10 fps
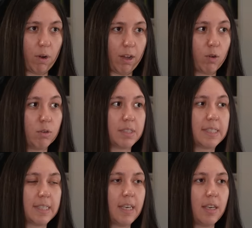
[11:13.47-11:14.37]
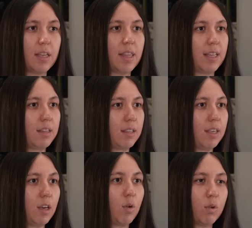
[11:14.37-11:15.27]
I could see that
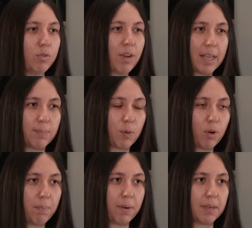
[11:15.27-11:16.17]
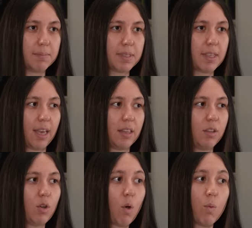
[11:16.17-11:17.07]
he could find problems
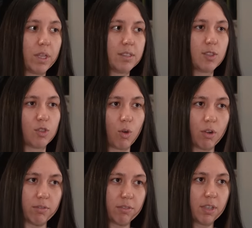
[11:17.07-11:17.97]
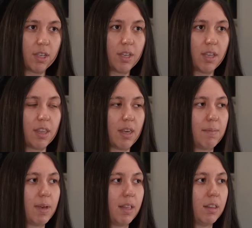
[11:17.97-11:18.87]
and go and solve
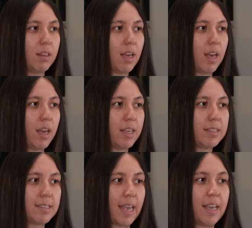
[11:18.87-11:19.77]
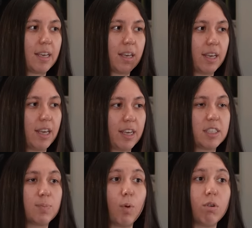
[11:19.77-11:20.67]
them and
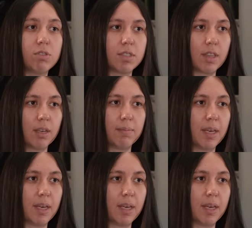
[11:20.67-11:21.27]
expose them,